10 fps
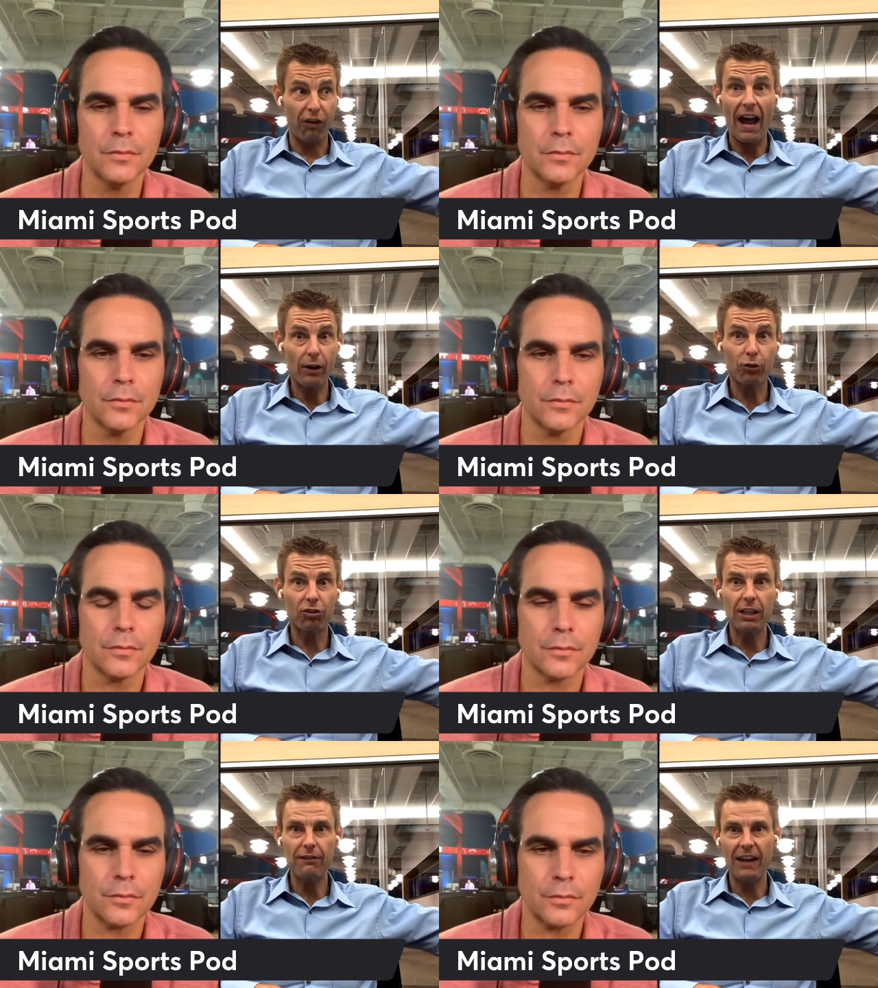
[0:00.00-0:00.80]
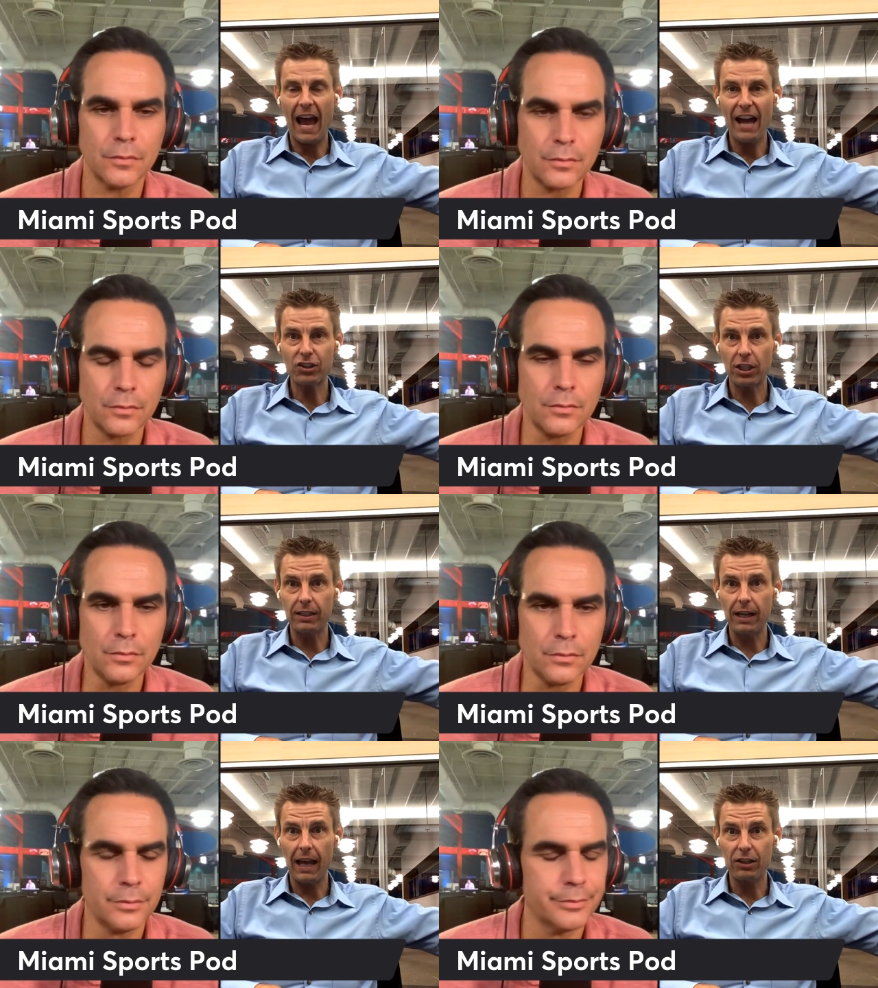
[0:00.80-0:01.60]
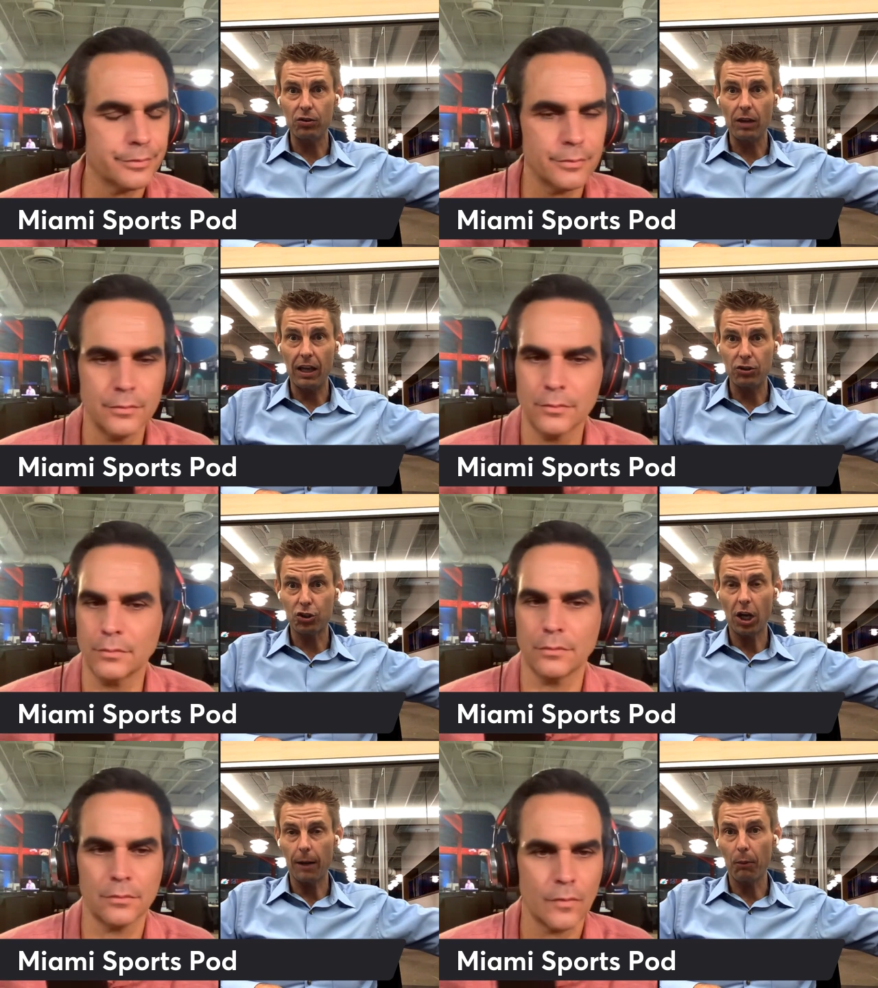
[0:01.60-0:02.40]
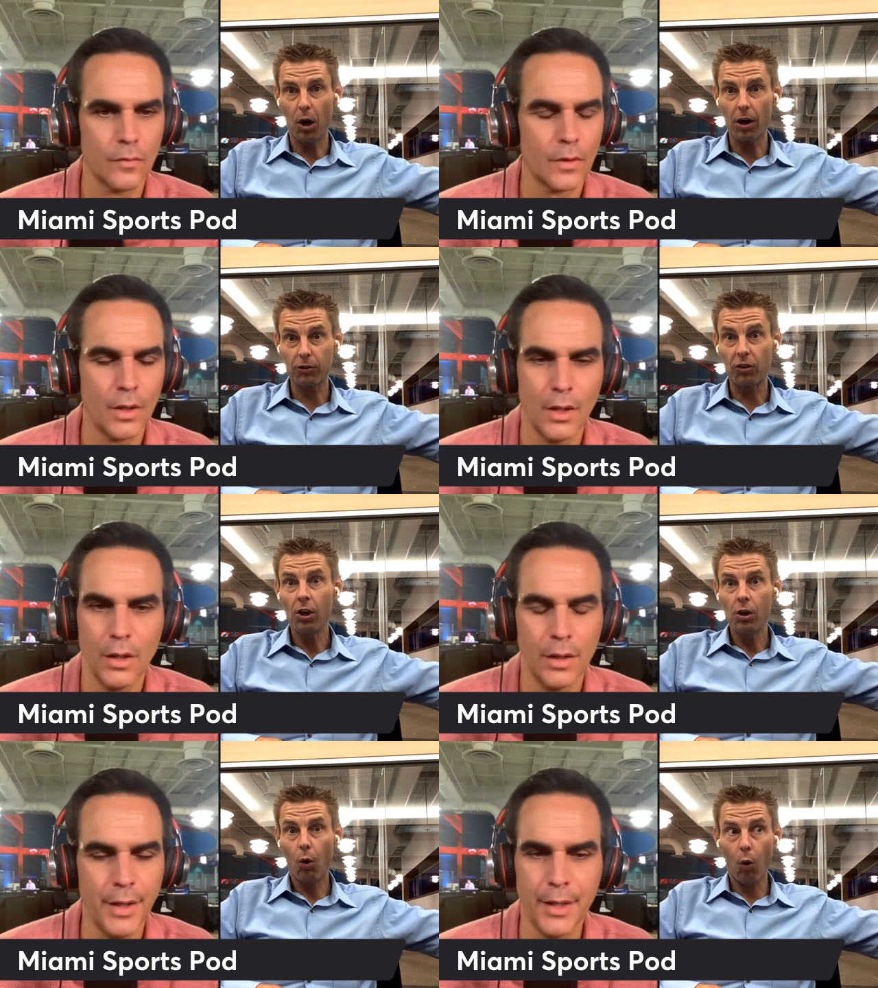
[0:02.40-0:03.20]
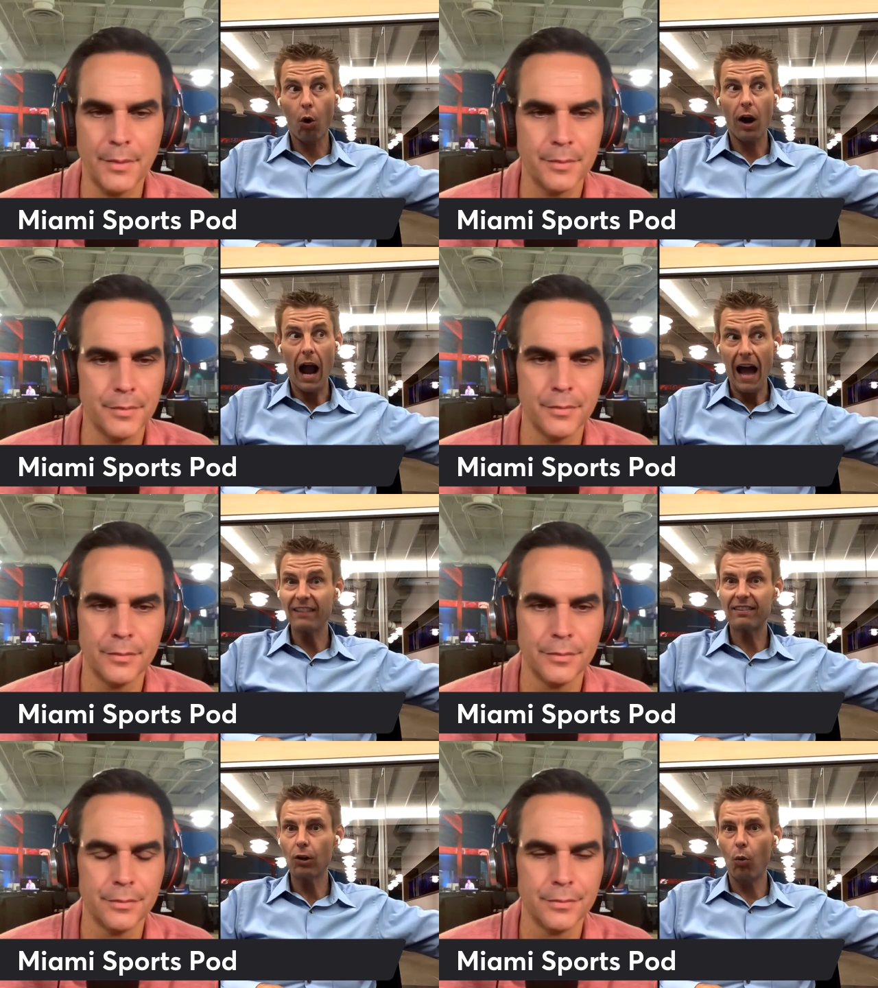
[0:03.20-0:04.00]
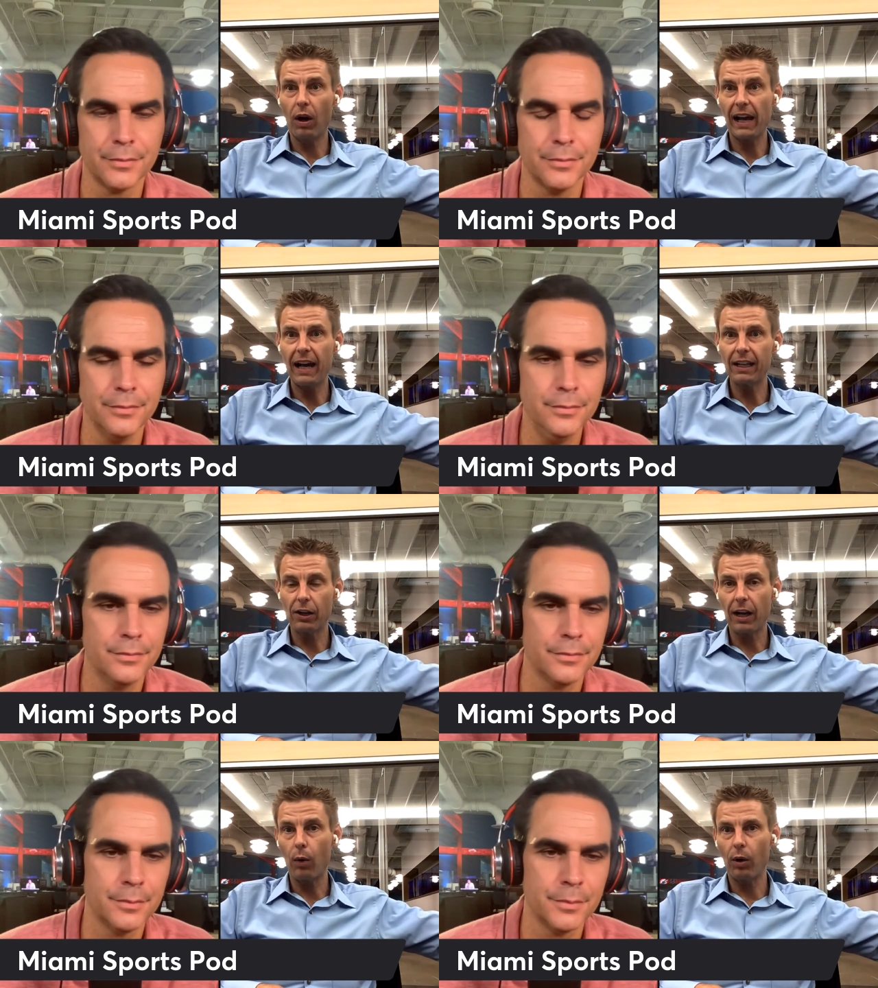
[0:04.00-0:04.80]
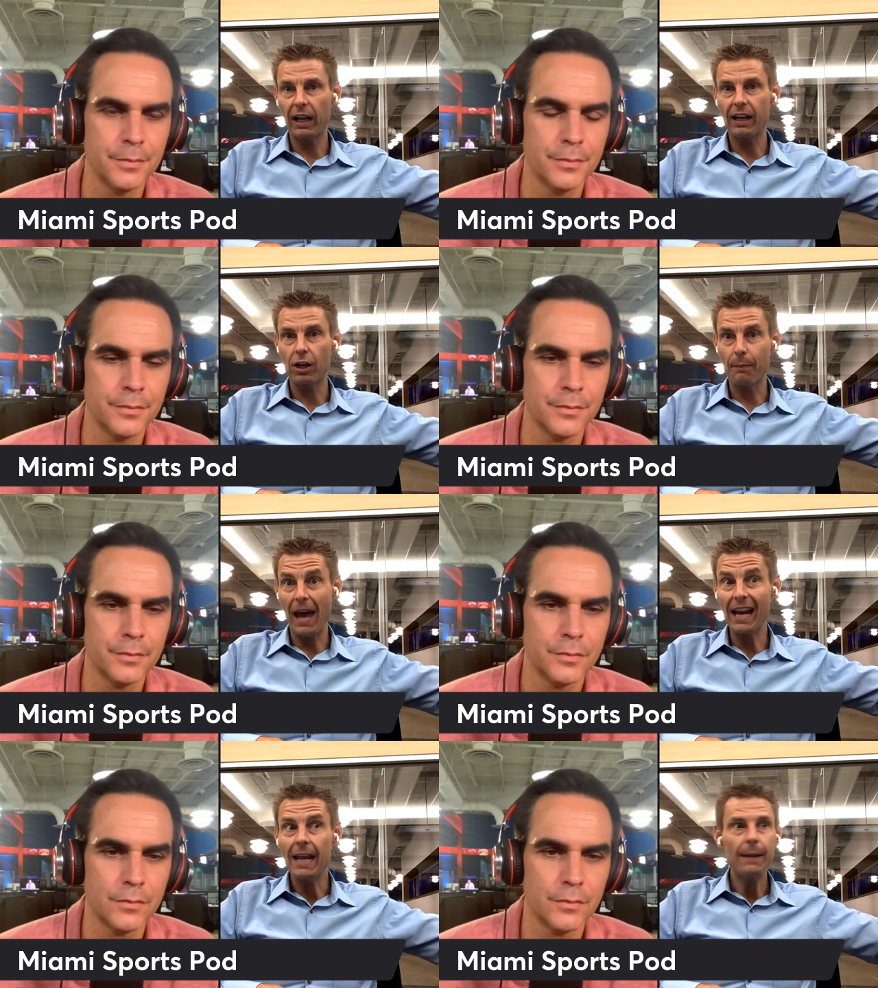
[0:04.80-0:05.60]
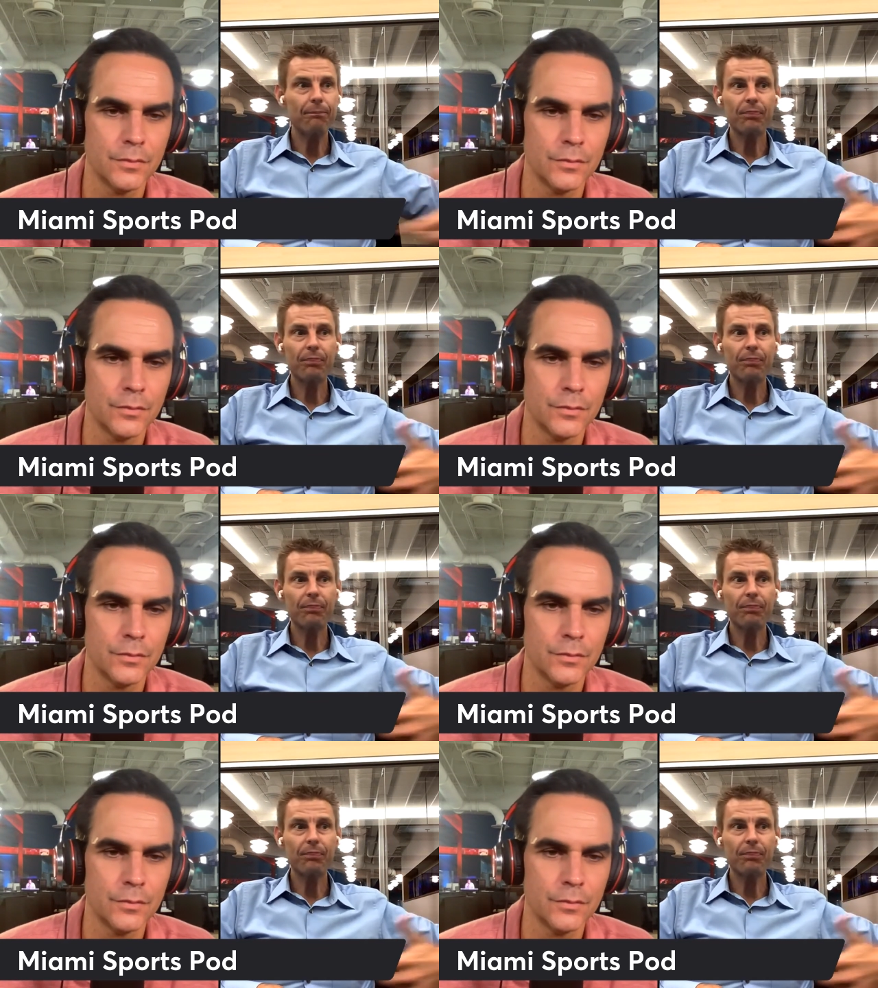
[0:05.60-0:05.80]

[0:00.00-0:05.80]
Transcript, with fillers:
Speaker 1: fire Steve Nash and and and Sean Marks, yeah. or I still want out of here and I want out of here bad.